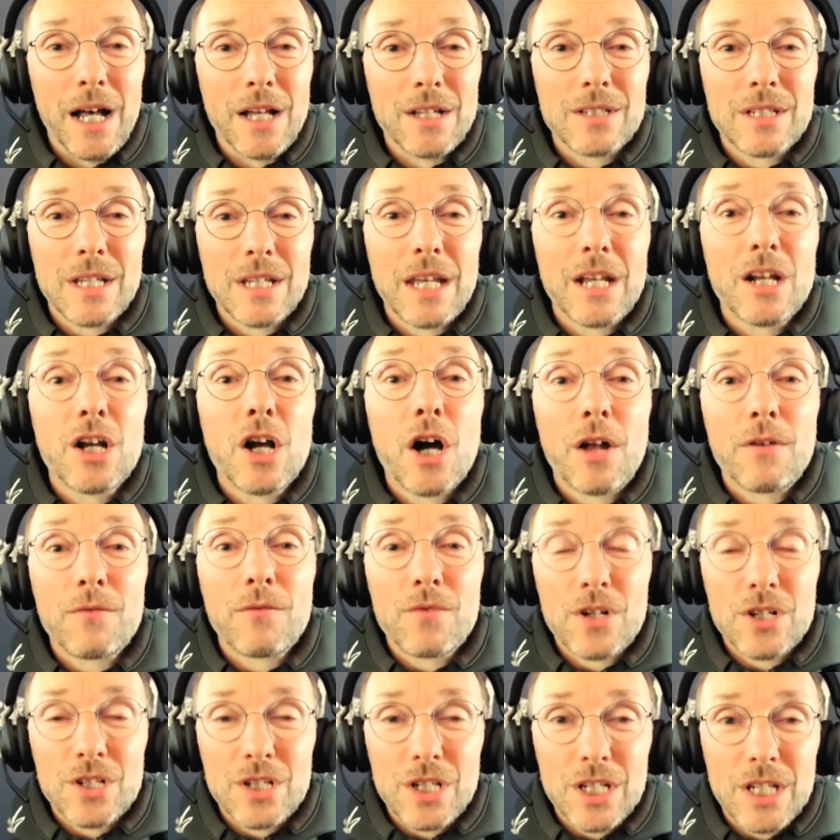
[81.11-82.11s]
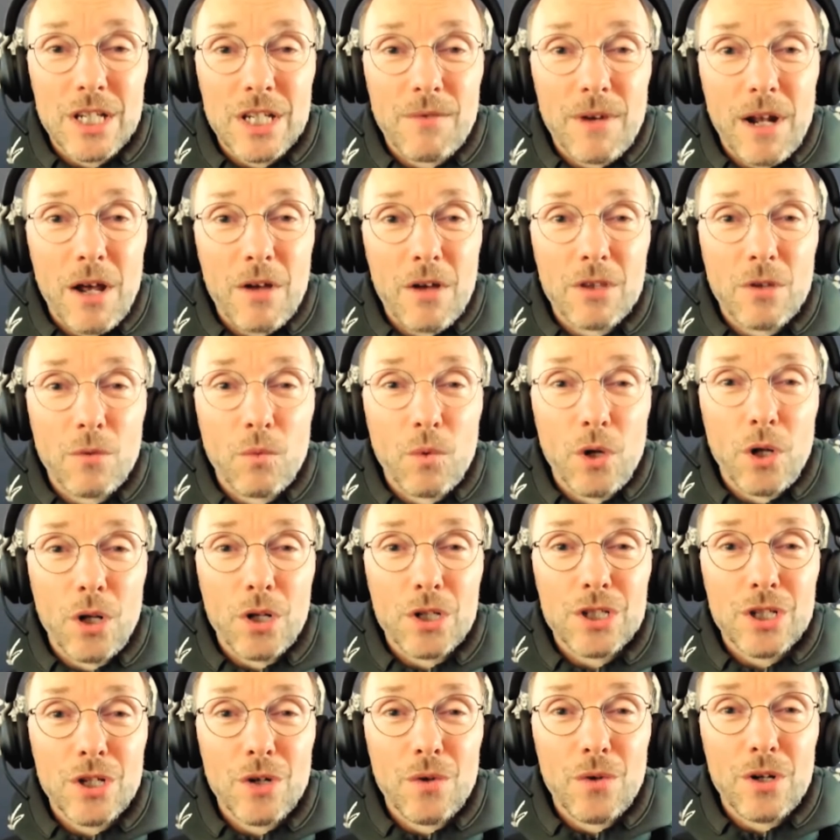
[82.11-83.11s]
say, conferences around the
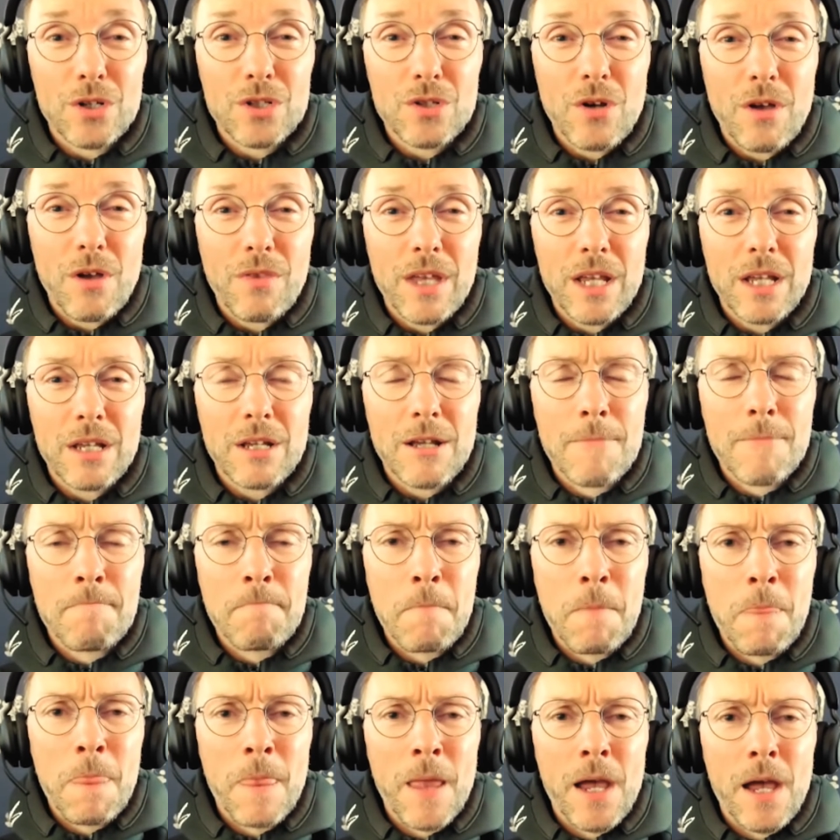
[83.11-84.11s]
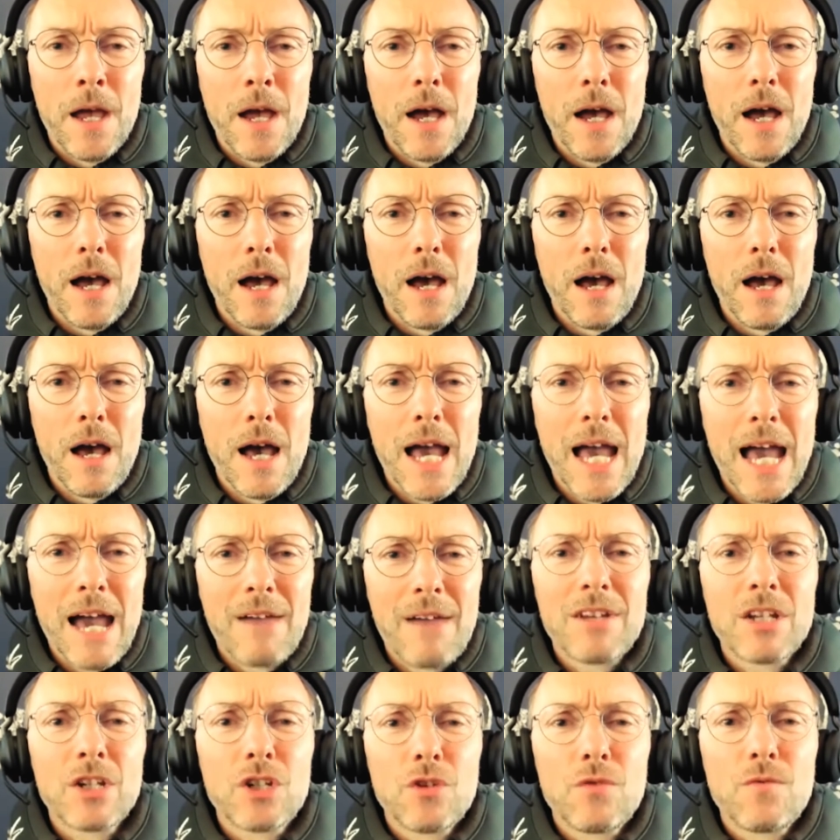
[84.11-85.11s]
world. So I think
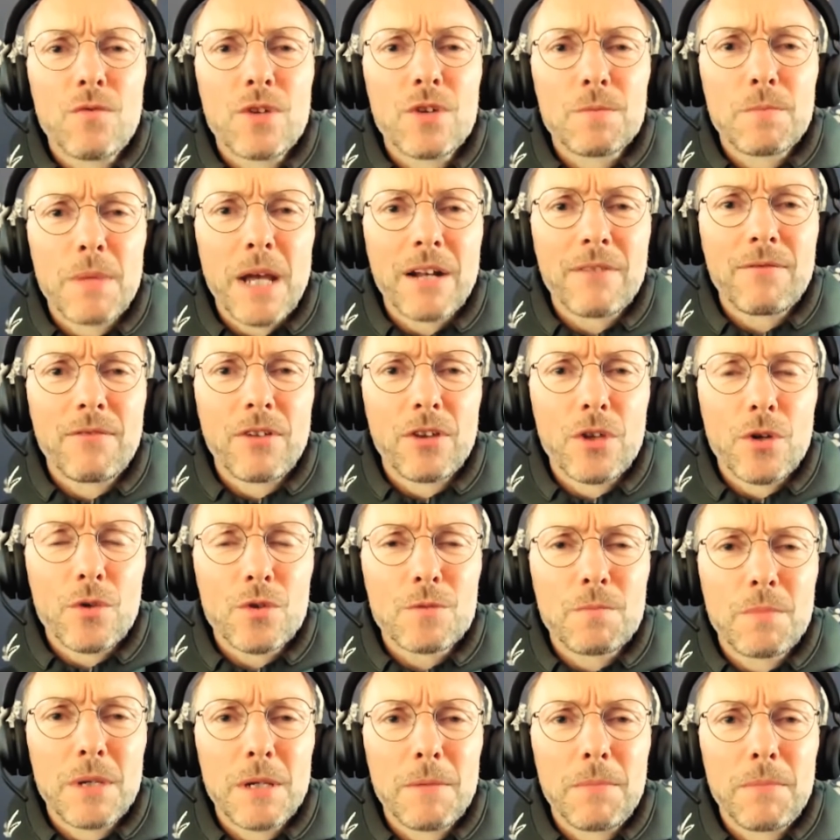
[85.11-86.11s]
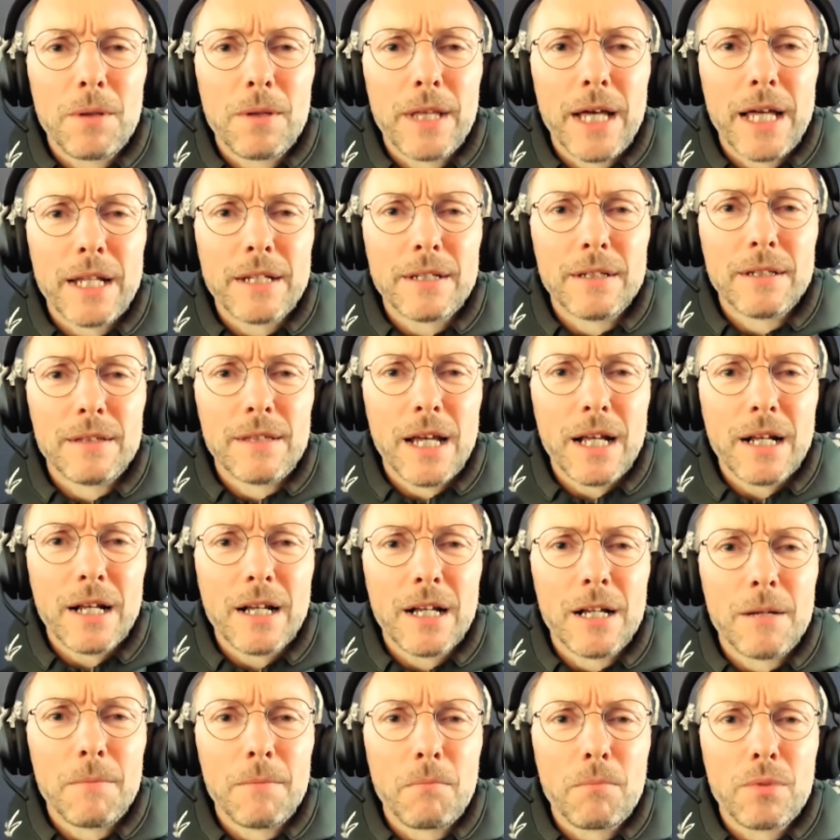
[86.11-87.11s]
having due respect for those people that
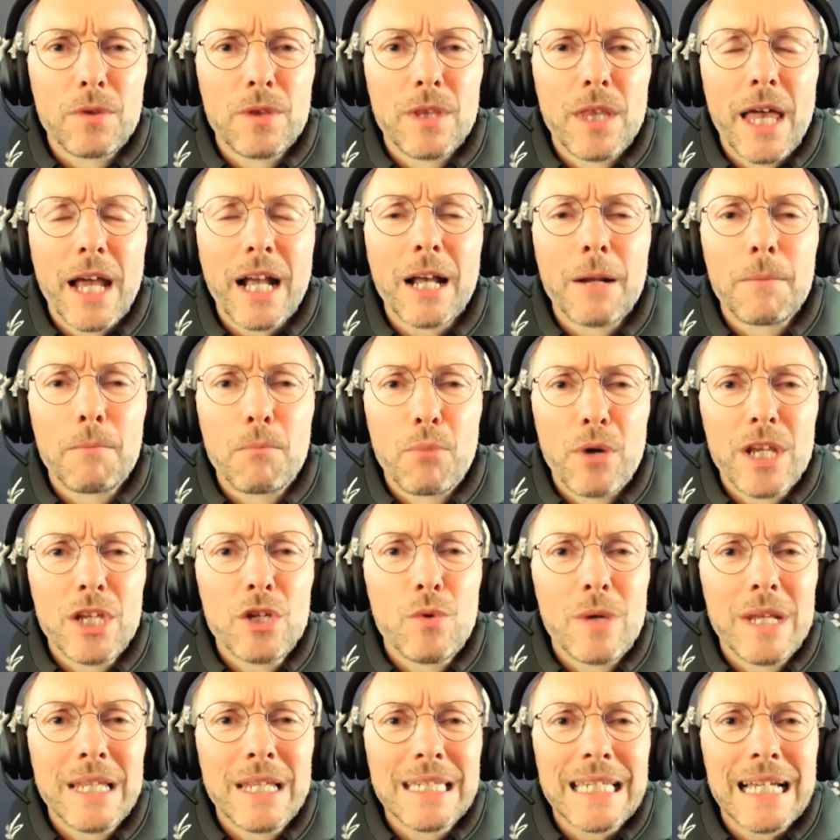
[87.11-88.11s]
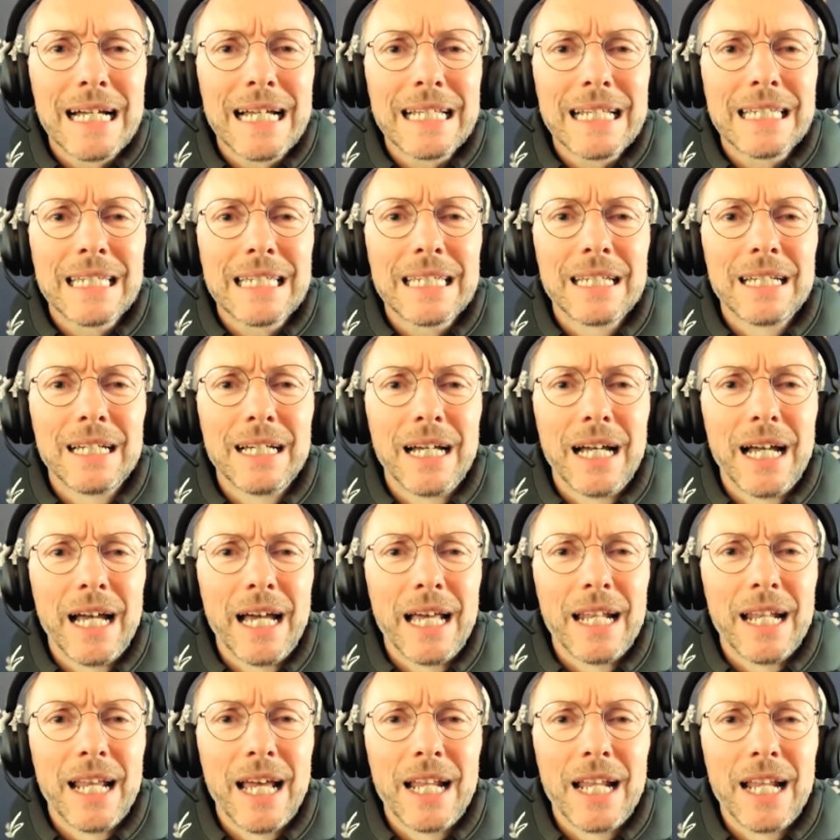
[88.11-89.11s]
can bring you insights,
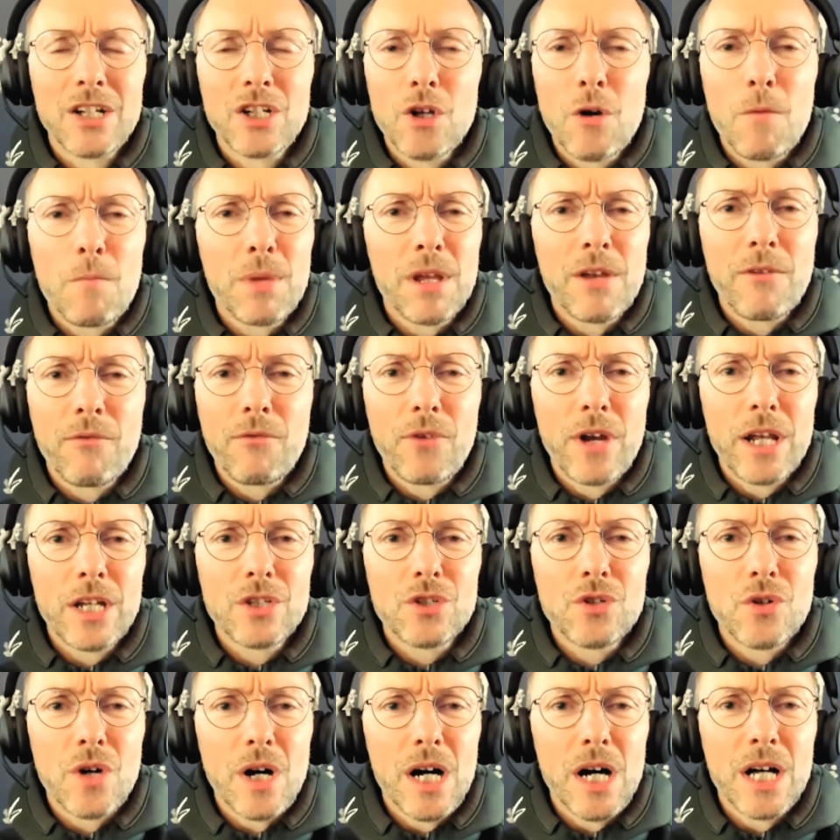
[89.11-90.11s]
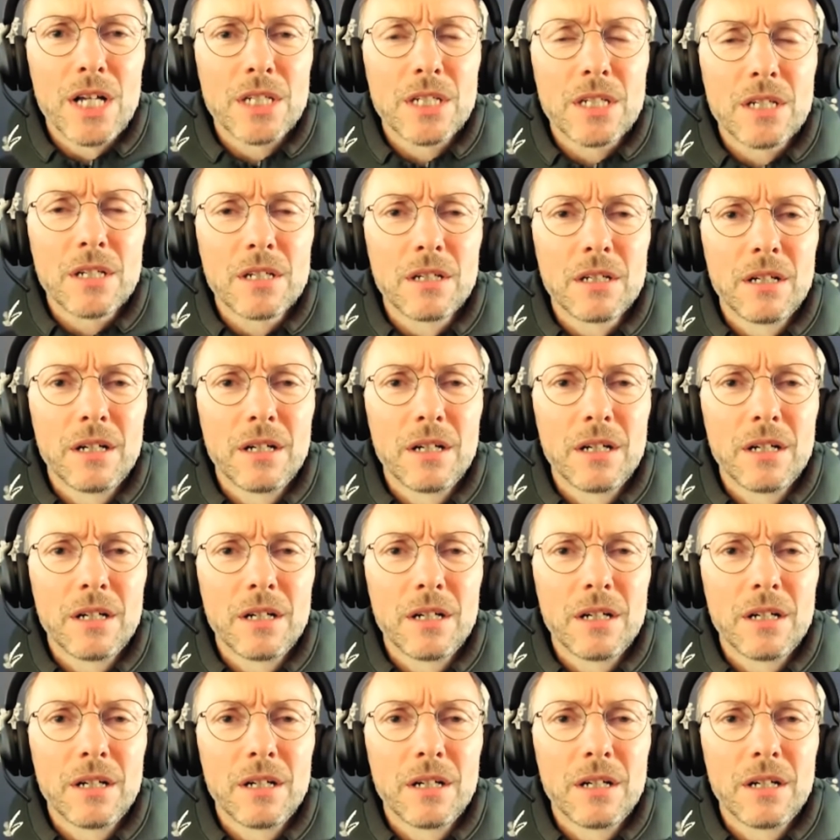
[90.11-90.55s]
and don't be afraid to ask.